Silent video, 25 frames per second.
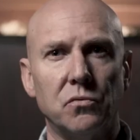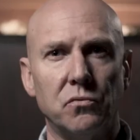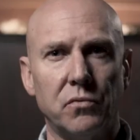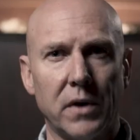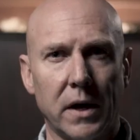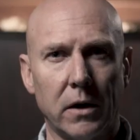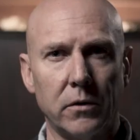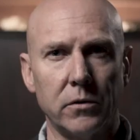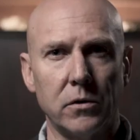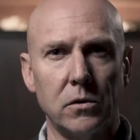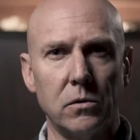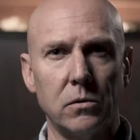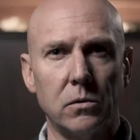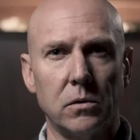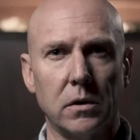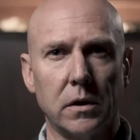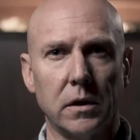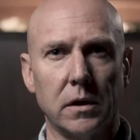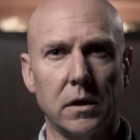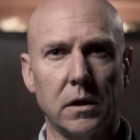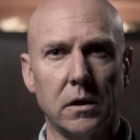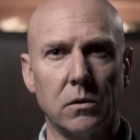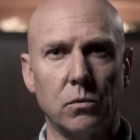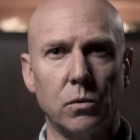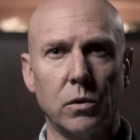value
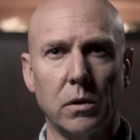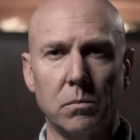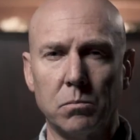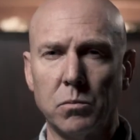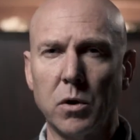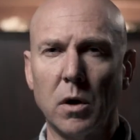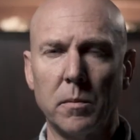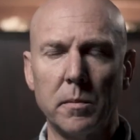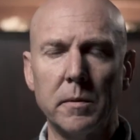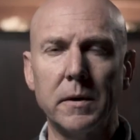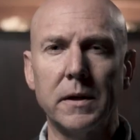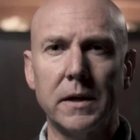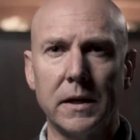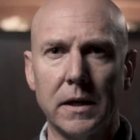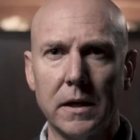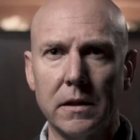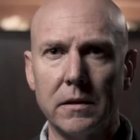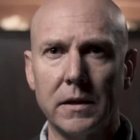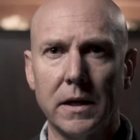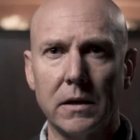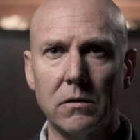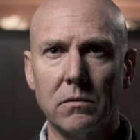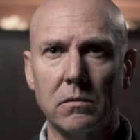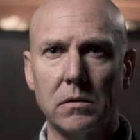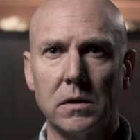were probably in
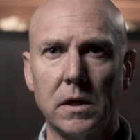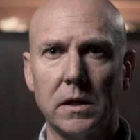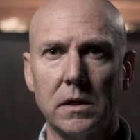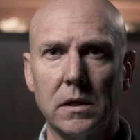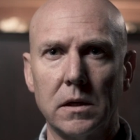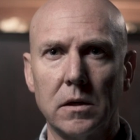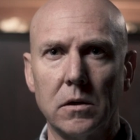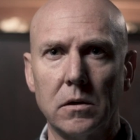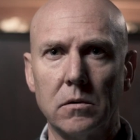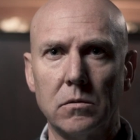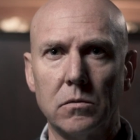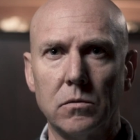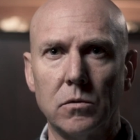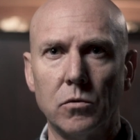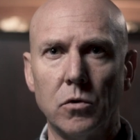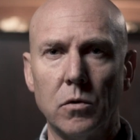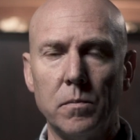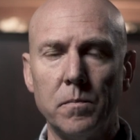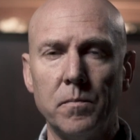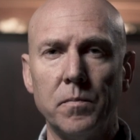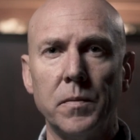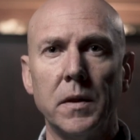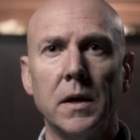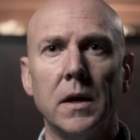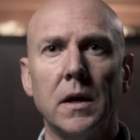that little
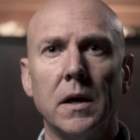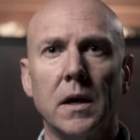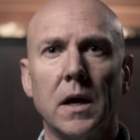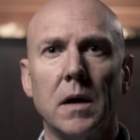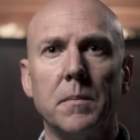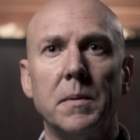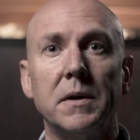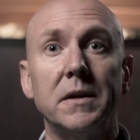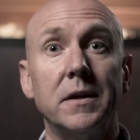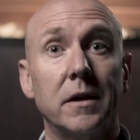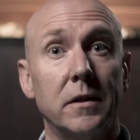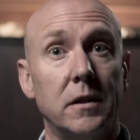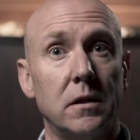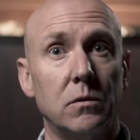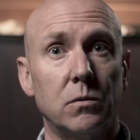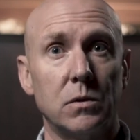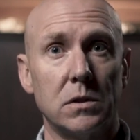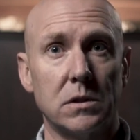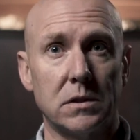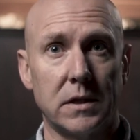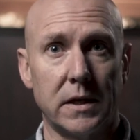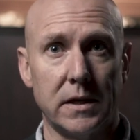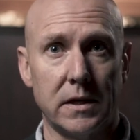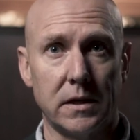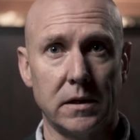room, but nothing
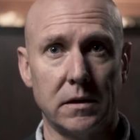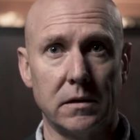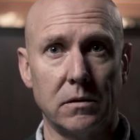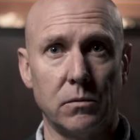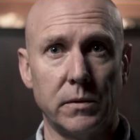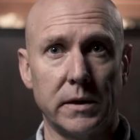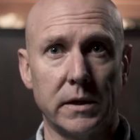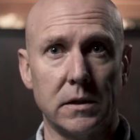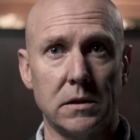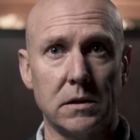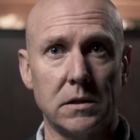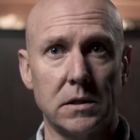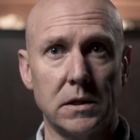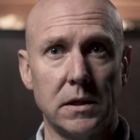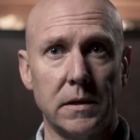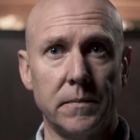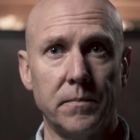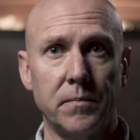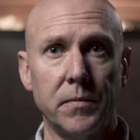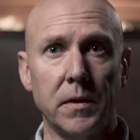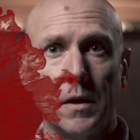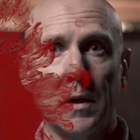was taken that we can see.